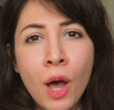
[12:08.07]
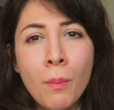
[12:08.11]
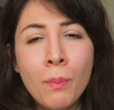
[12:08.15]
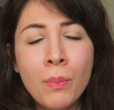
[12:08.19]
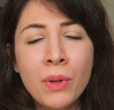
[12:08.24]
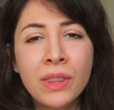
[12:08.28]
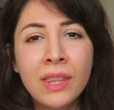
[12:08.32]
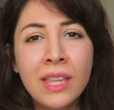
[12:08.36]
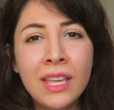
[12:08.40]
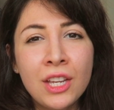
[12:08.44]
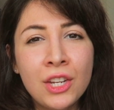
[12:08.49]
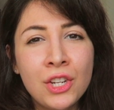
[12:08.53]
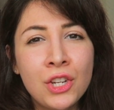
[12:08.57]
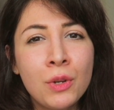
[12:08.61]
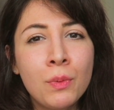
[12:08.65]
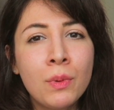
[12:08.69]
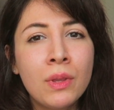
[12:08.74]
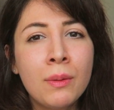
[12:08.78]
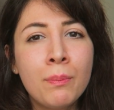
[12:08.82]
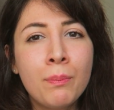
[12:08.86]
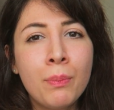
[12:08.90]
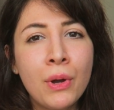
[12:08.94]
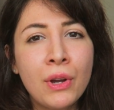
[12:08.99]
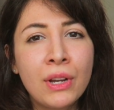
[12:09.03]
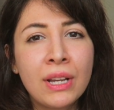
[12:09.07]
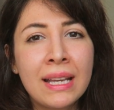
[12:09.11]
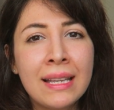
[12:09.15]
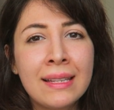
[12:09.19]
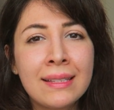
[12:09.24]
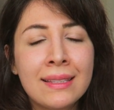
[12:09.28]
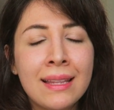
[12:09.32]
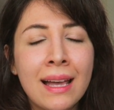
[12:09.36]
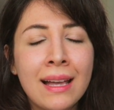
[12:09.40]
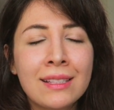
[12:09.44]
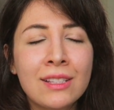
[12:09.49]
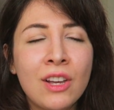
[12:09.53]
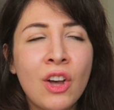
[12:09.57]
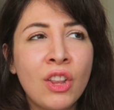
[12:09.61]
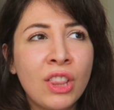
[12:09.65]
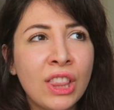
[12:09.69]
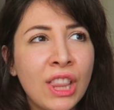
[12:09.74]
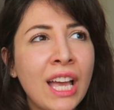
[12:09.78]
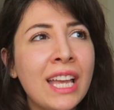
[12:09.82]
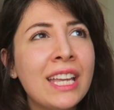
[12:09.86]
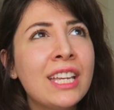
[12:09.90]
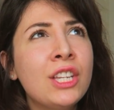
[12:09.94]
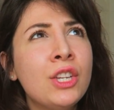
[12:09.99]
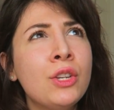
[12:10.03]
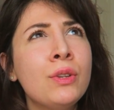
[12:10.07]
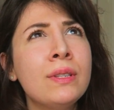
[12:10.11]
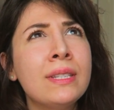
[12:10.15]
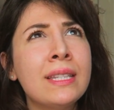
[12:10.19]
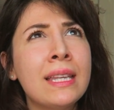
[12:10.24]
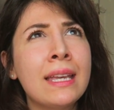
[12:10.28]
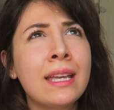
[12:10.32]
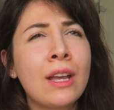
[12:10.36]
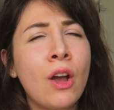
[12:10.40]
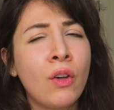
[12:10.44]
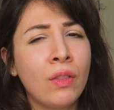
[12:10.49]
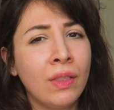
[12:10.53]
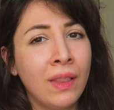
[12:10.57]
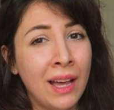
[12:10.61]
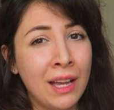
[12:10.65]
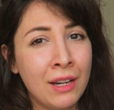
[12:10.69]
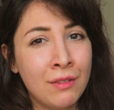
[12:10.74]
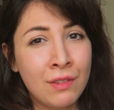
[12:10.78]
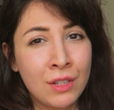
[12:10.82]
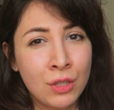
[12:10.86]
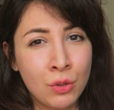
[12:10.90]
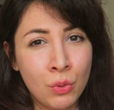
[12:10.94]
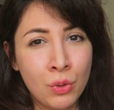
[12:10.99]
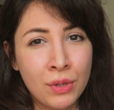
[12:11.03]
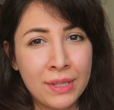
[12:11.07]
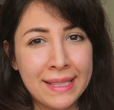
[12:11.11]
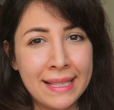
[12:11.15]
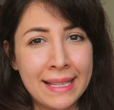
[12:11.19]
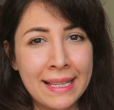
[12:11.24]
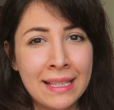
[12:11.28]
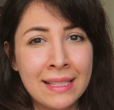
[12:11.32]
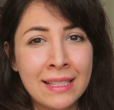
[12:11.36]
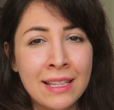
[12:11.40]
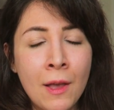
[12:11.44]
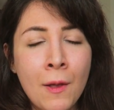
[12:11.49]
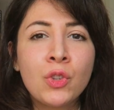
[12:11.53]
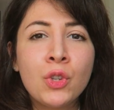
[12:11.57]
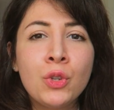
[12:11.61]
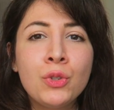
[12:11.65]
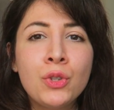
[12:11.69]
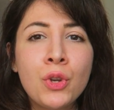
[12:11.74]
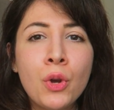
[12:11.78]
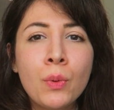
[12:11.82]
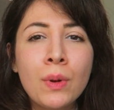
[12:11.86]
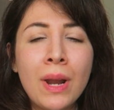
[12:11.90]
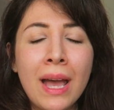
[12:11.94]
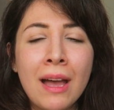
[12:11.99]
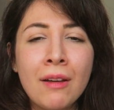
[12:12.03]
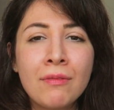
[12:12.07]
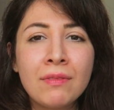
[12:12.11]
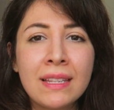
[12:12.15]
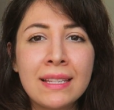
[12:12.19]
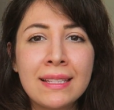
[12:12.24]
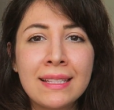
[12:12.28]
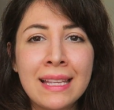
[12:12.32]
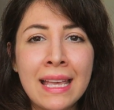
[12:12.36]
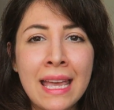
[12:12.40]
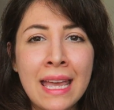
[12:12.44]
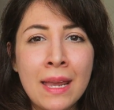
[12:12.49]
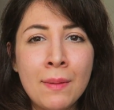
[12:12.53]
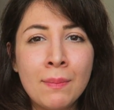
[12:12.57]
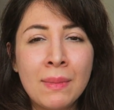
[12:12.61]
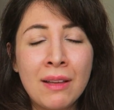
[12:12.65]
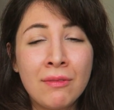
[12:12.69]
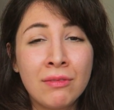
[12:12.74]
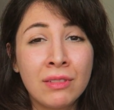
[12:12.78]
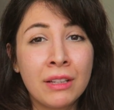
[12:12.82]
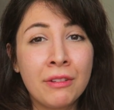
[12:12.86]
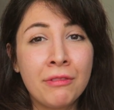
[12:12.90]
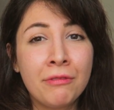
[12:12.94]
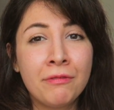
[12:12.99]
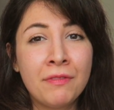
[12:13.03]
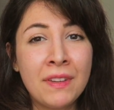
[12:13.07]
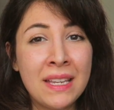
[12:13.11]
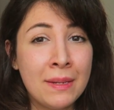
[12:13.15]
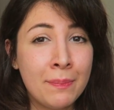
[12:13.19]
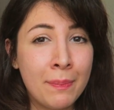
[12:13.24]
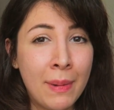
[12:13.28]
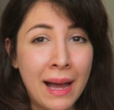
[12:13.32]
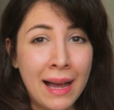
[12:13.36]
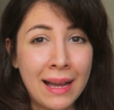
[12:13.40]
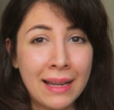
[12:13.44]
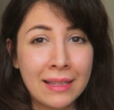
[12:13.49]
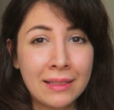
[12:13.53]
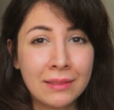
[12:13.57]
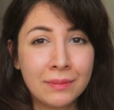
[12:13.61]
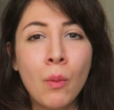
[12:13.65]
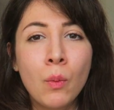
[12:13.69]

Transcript: But the issue with a book is that, unlike using online resources, you don't have the same level of feedback.